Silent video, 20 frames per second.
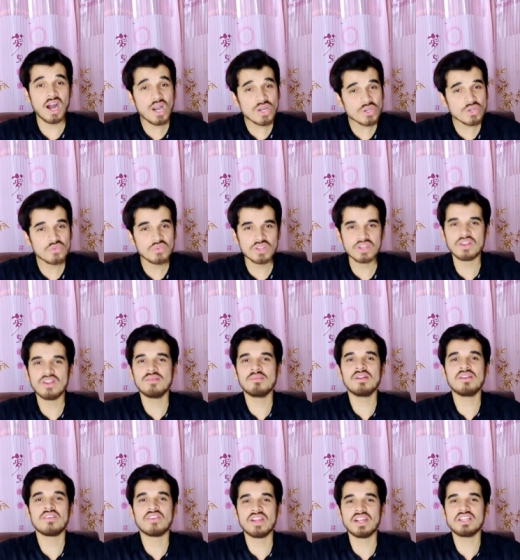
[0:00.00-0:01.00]
Auto
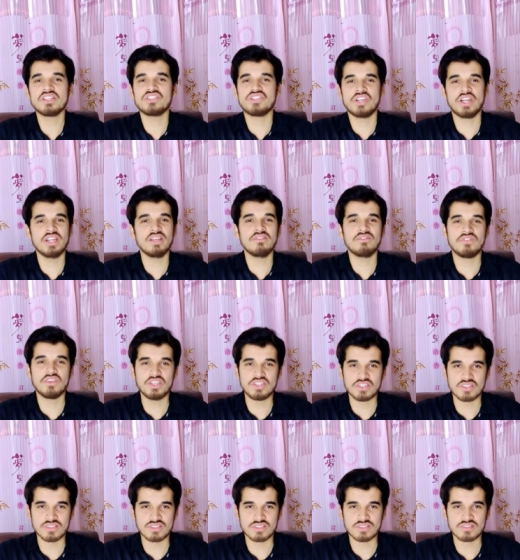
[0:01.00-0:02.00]
Variable Rate Shading
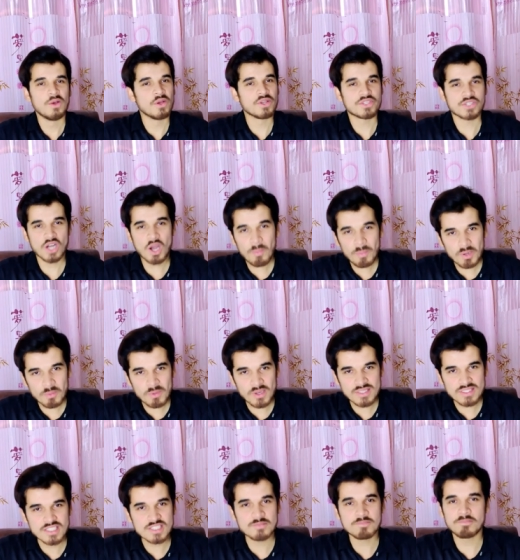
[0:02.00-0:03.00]
feature, which
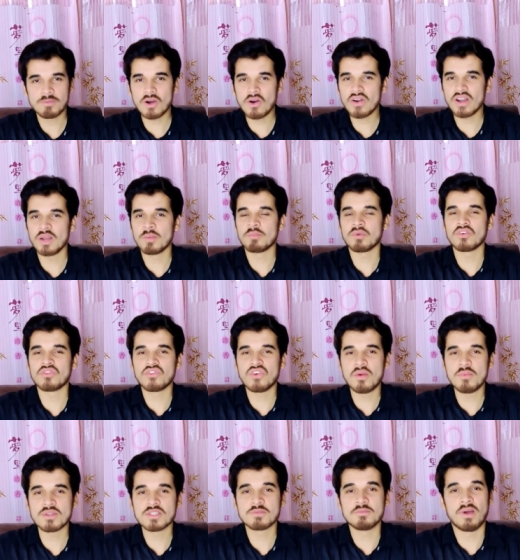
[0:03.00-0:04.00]
optimizes power and
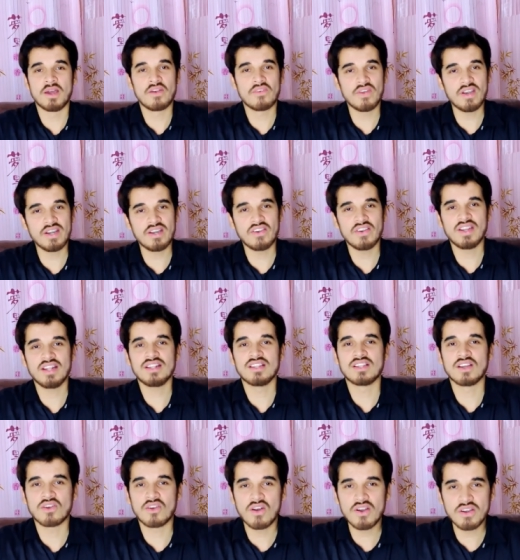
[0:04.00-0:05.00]
performance by rendering
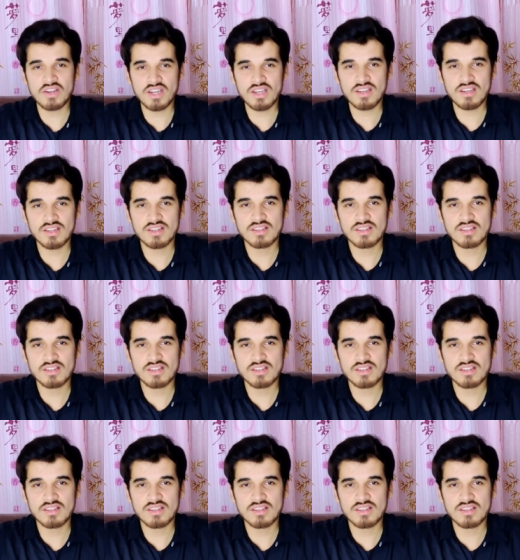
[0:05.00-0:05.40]
the content